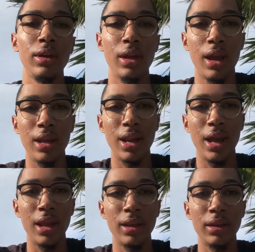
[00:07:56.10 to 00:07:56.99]
And
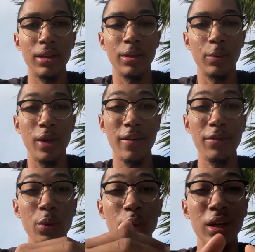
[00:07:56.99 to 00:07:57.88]
then
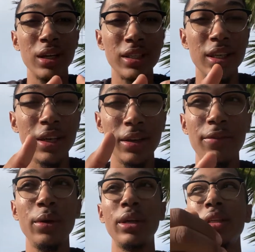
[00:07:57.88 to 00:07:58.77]
if you
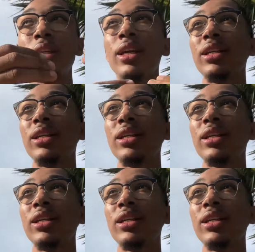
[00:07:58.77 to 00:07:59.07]
understand